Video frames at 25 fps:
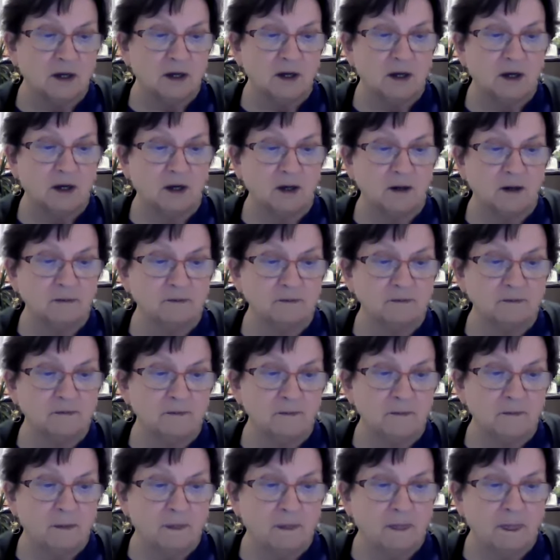
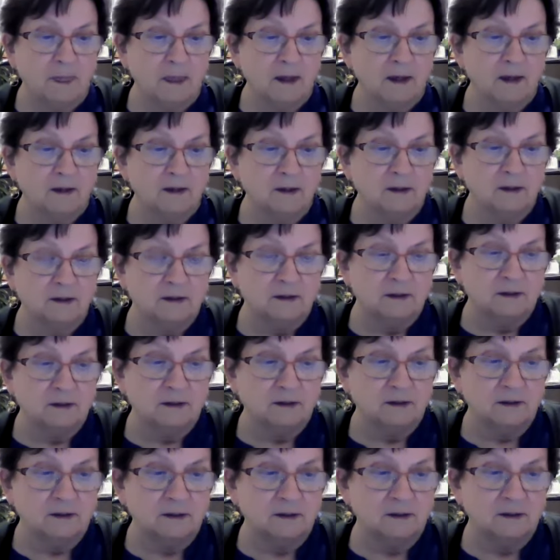
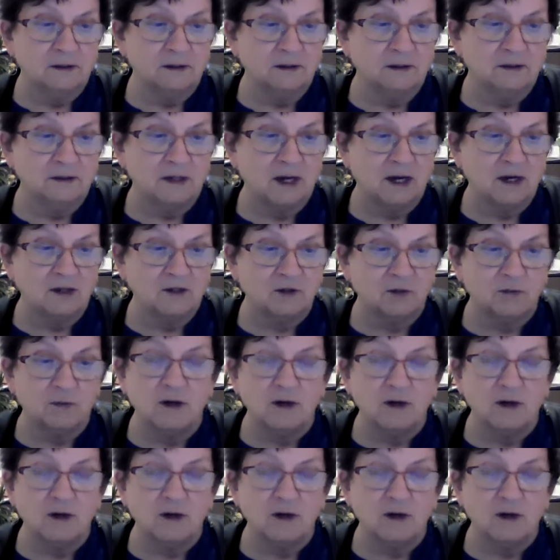Dr.